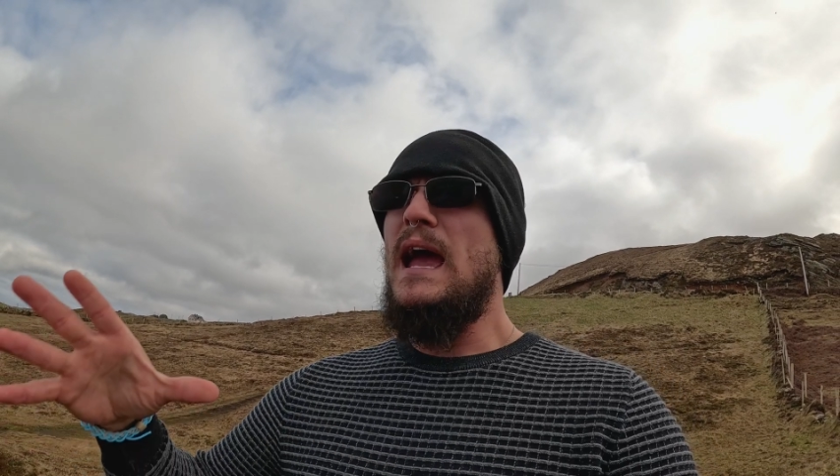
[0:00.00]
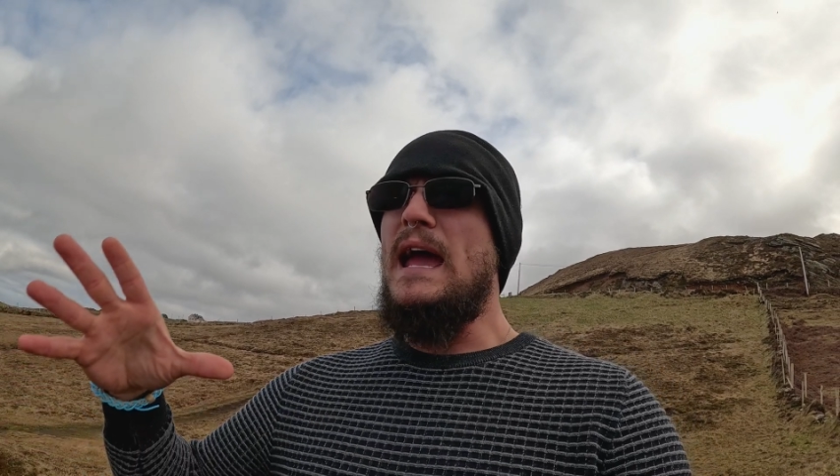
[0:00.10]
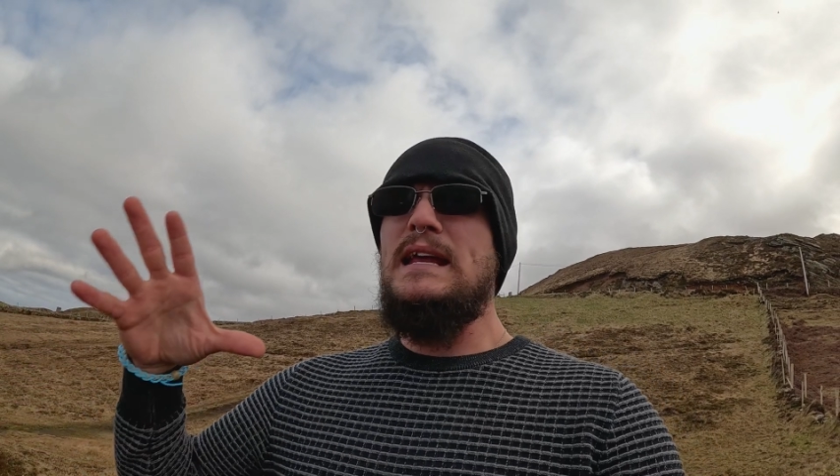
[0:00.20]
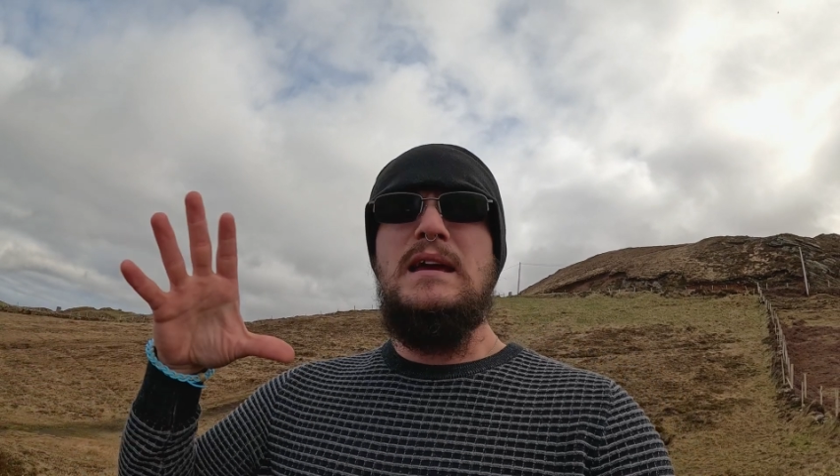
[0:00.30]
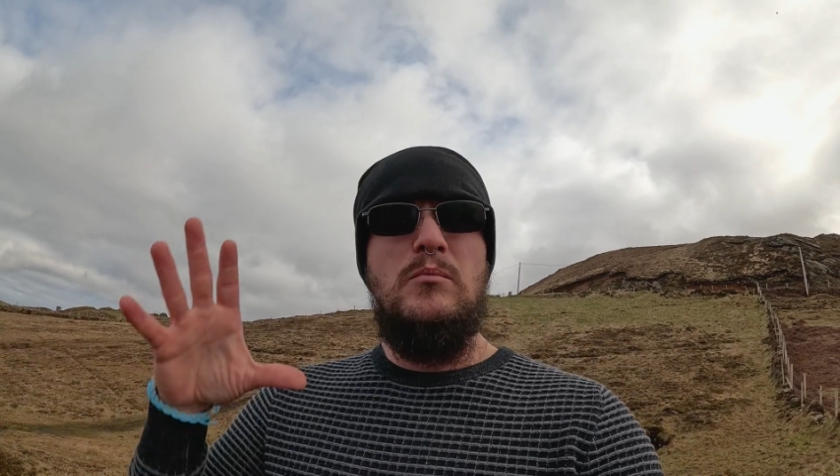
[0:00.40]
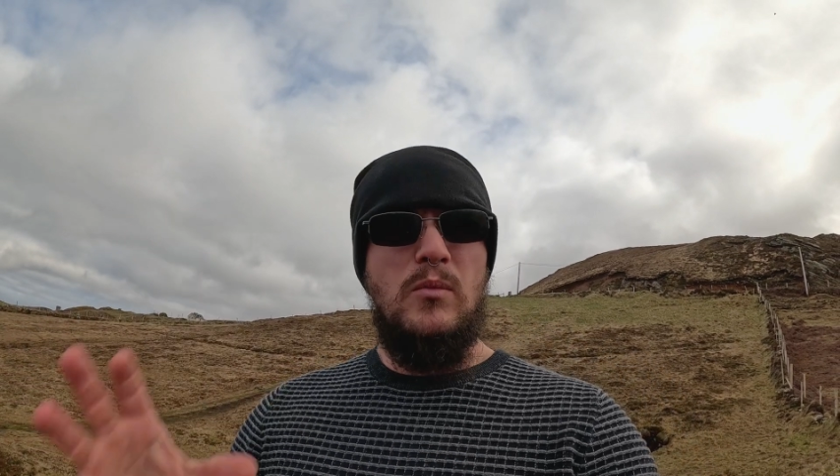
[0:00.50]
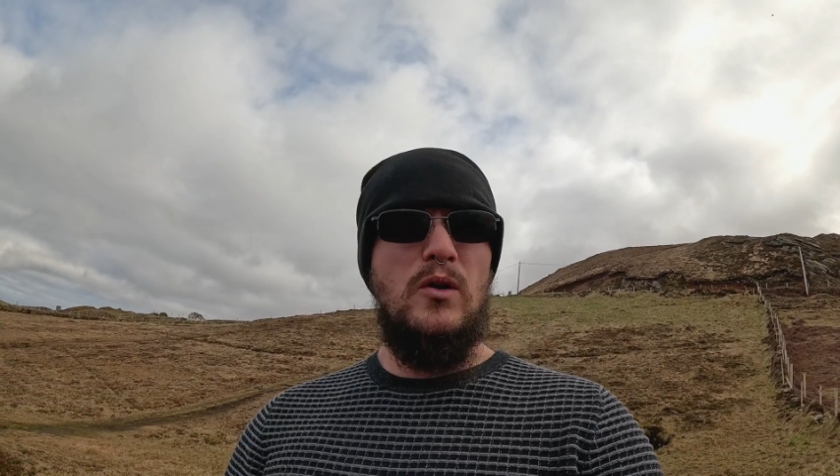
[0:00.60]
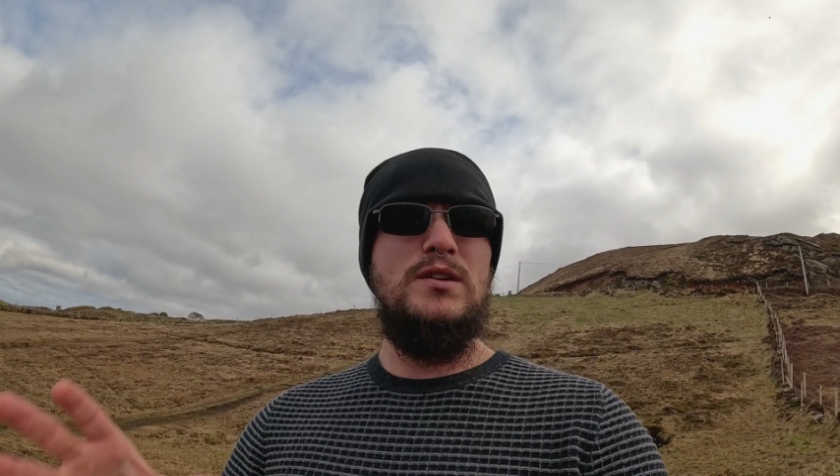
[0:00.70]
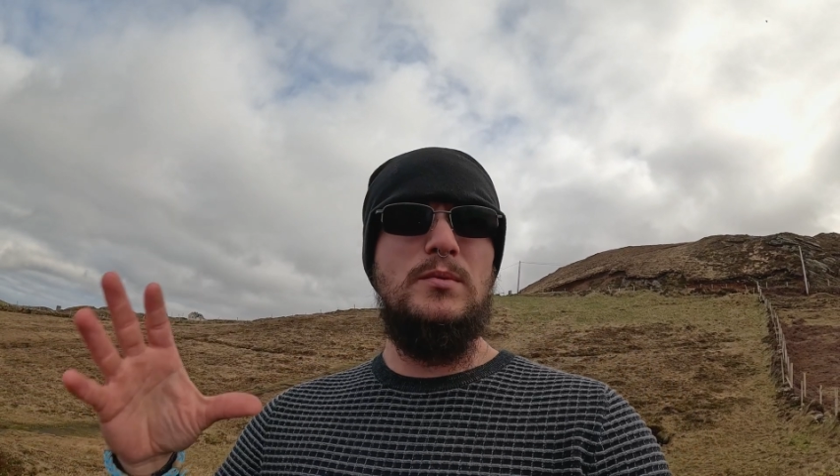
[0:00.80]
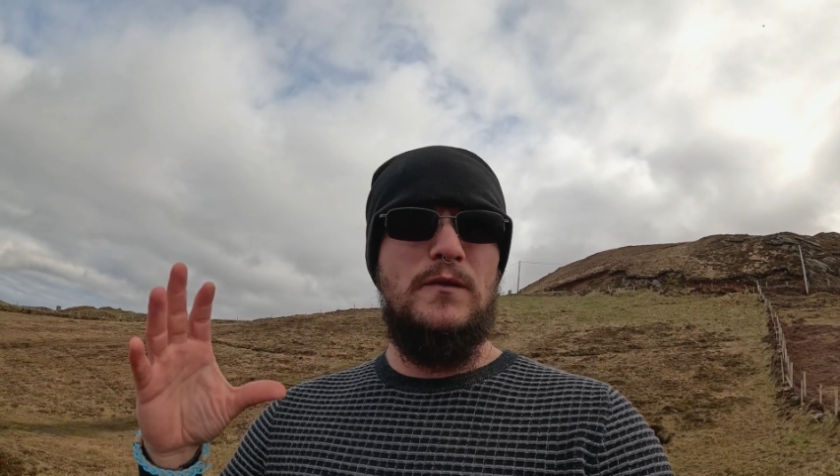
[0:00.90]
and get
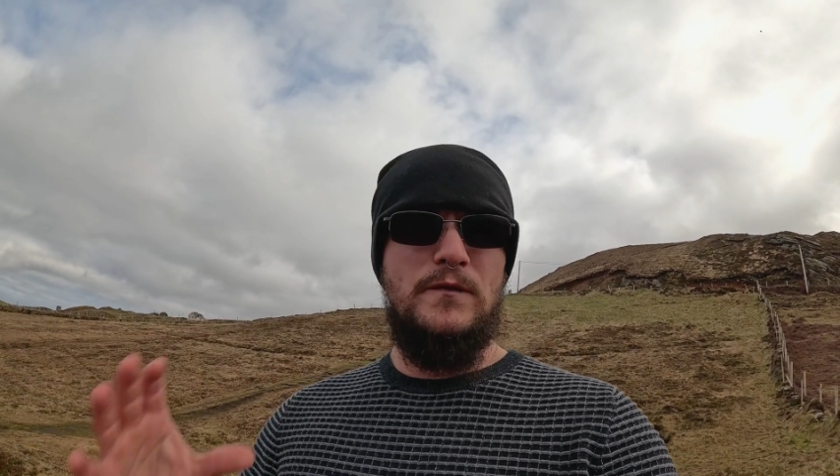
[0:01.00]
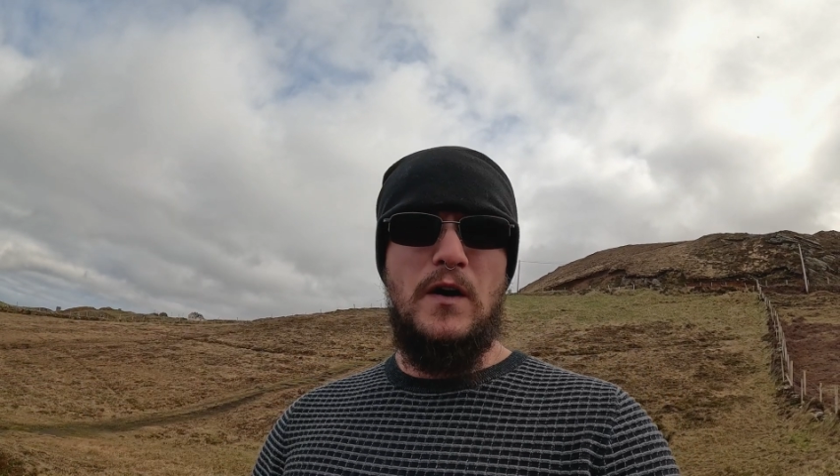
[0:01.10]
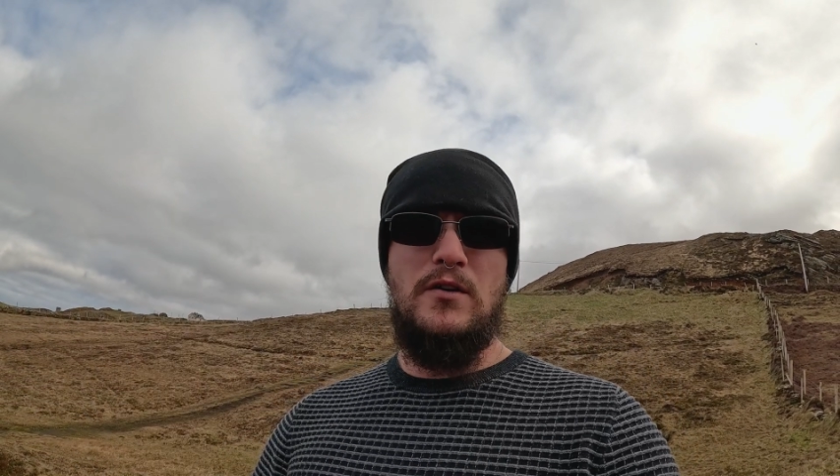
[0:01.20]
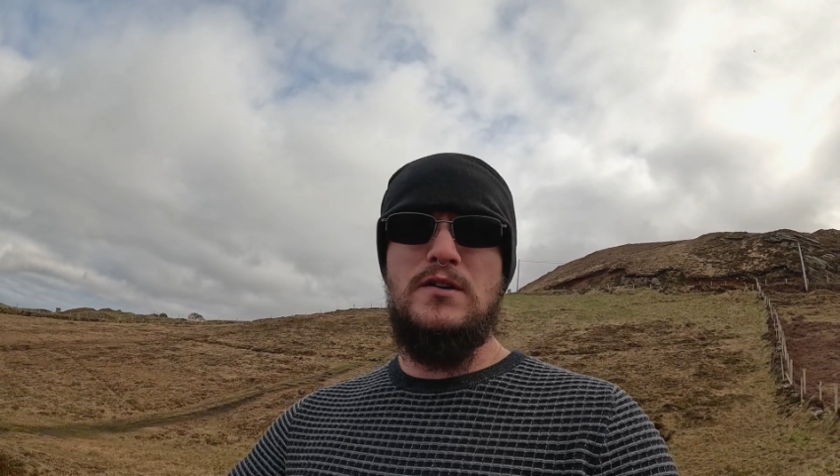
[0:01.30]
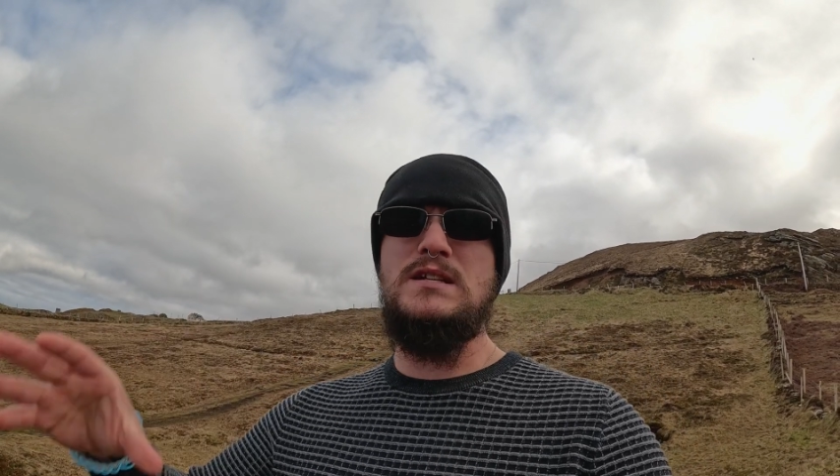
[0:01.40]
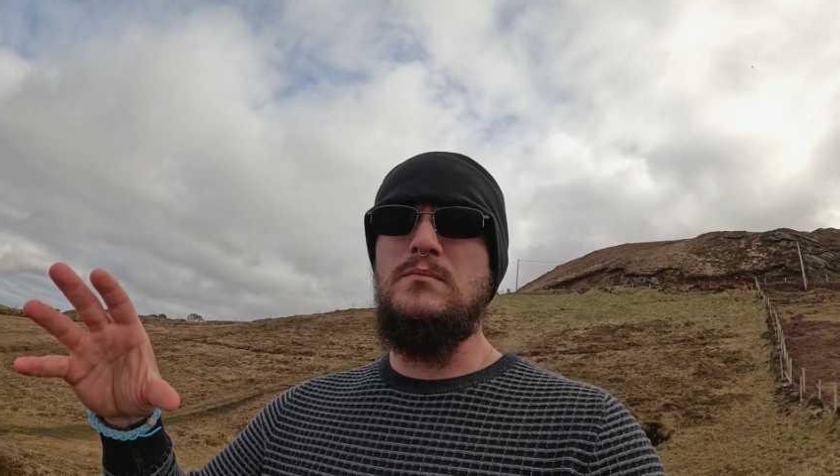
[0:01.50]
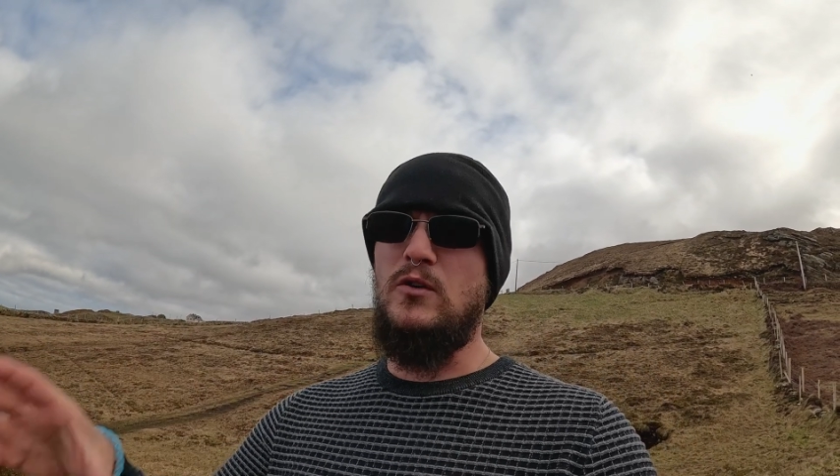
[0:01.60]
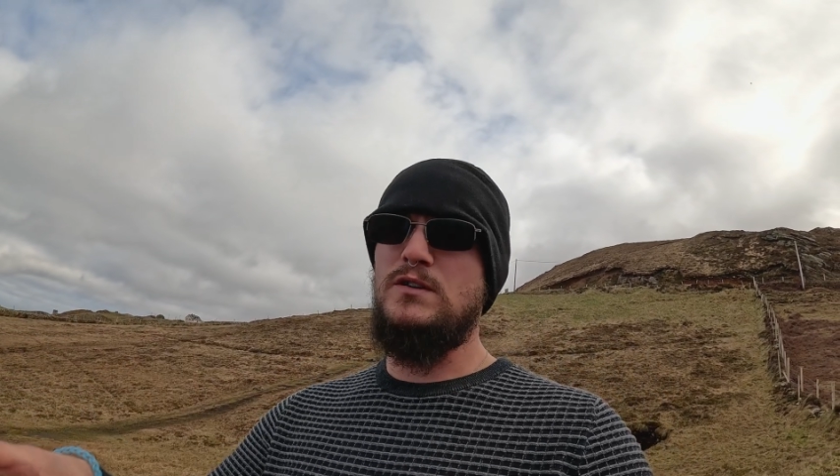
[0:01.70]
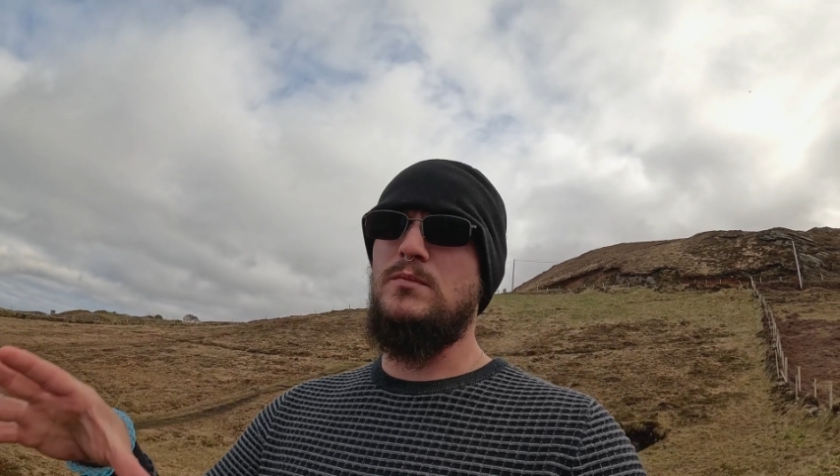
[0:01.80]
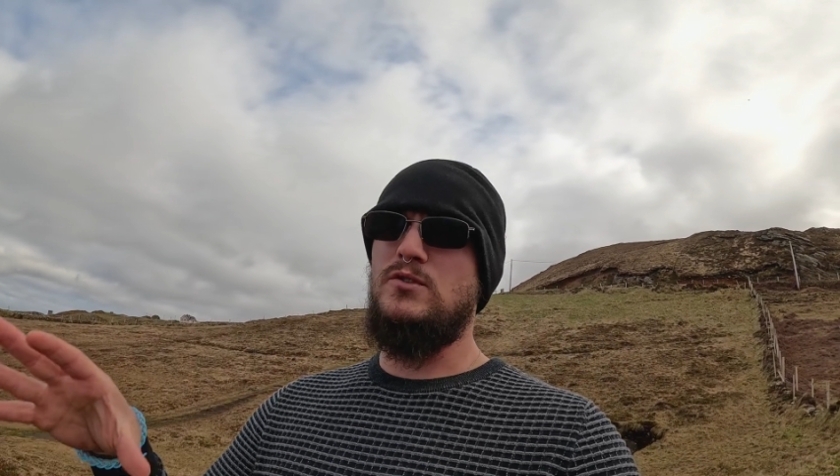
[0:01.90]
multiple photos and
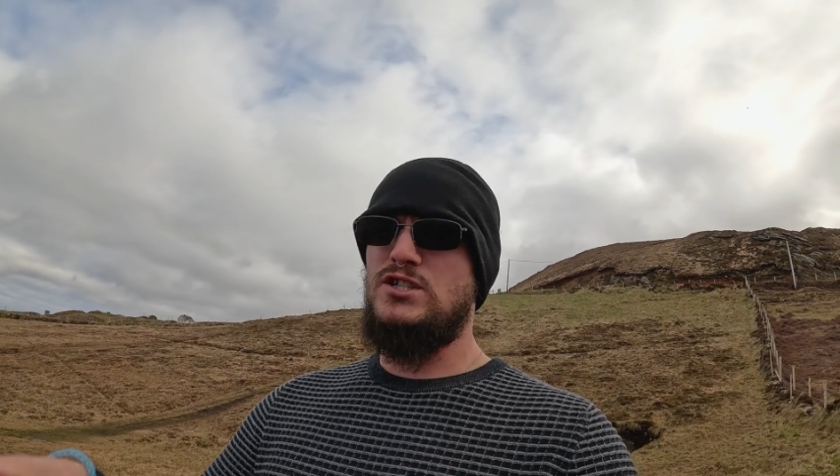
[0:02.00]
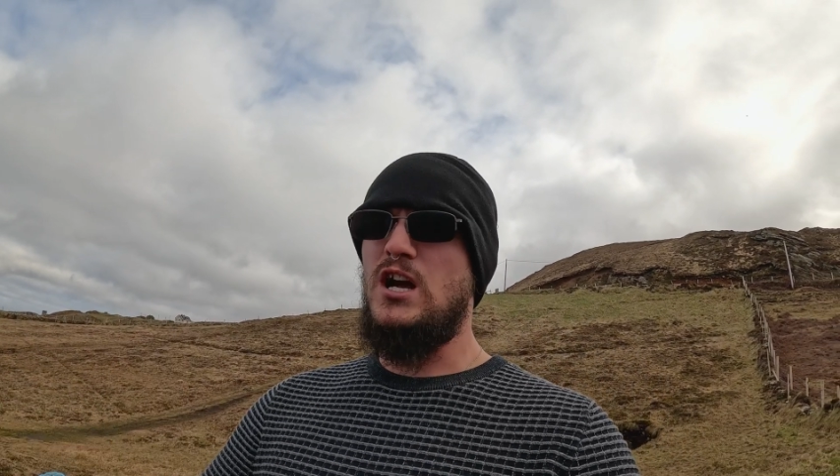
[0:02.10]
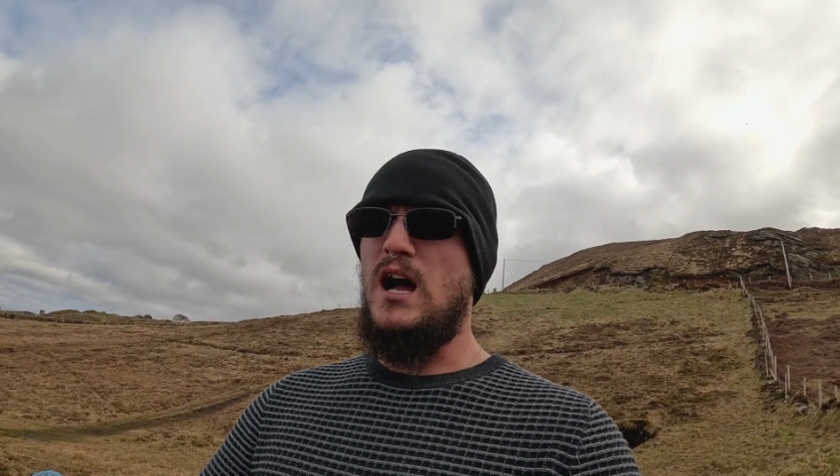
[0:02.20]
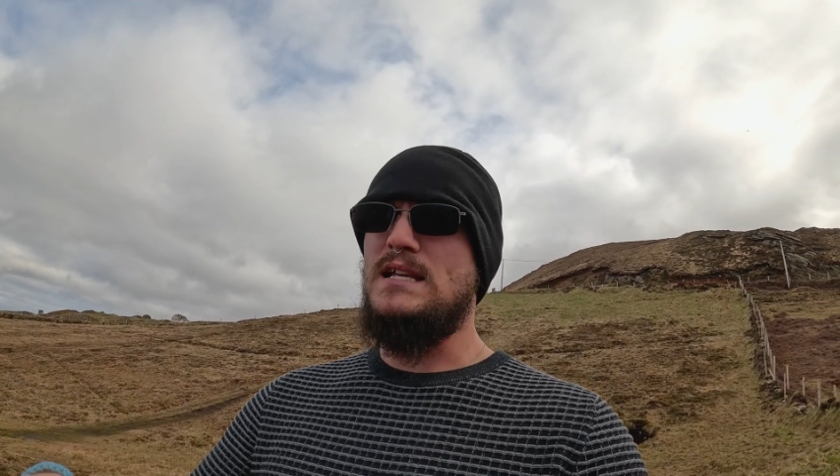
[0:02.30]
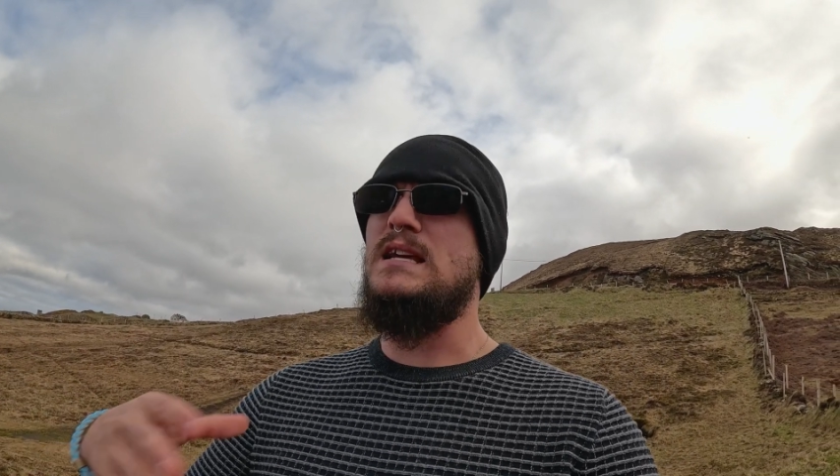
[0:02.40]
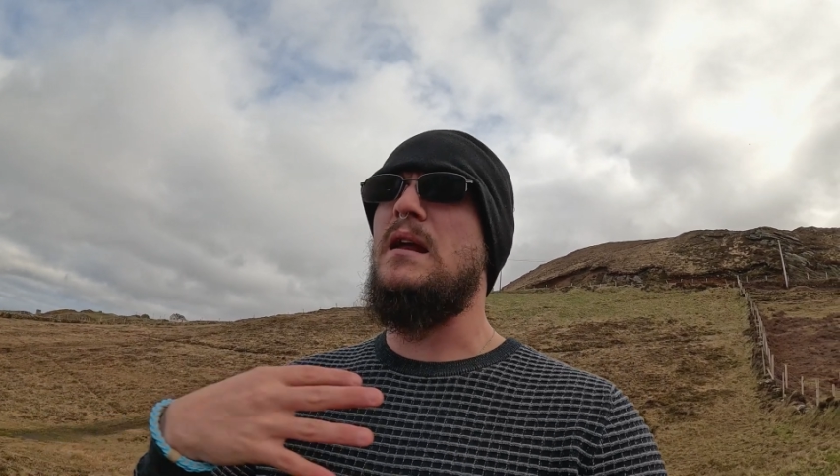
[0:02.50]
multiple shots.